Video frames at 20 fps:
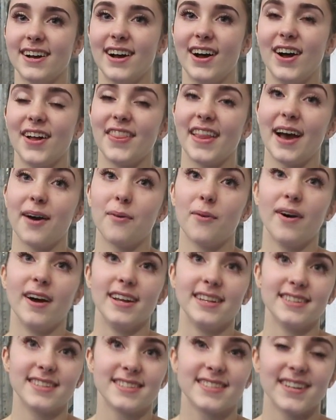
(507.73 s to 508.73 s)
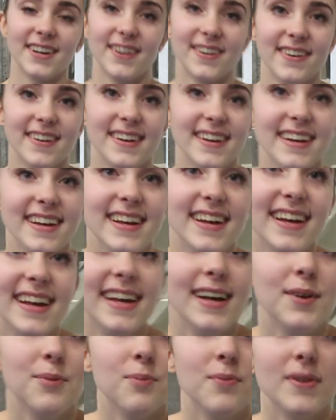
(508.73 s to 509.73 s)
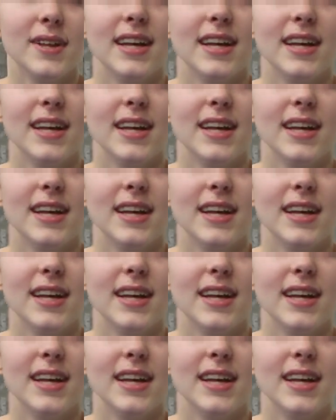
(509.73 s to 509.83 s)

Exactly. So now you're not going to land on your face